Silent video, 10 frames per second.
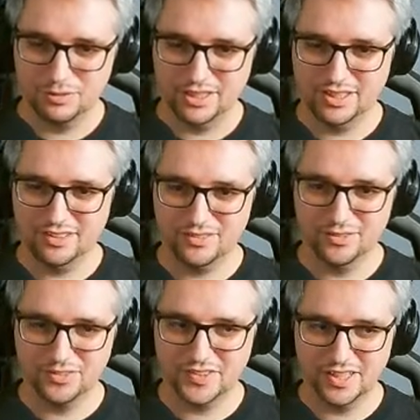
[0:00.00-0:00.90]
Please
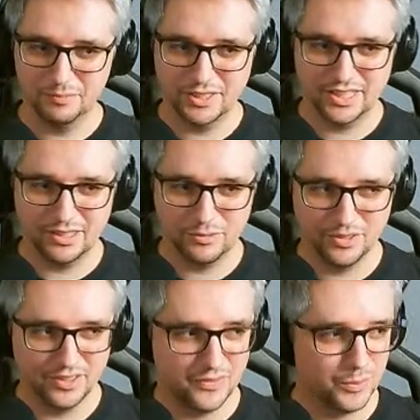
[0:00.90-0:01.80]
don't tell me that
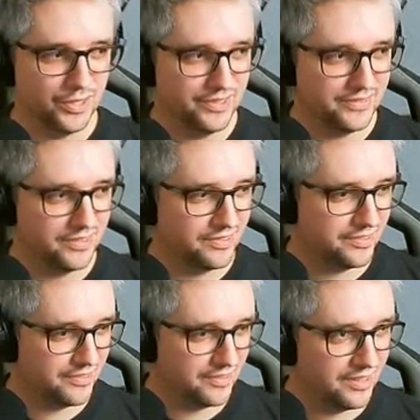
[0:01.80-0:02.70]
run is wasted,
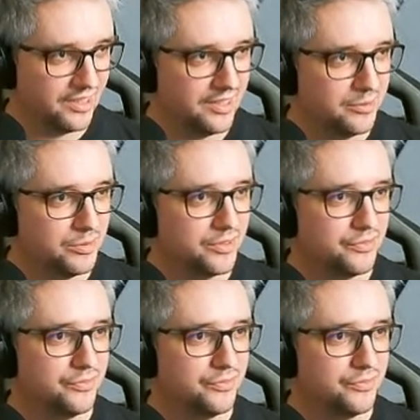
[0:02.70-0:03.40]
because I would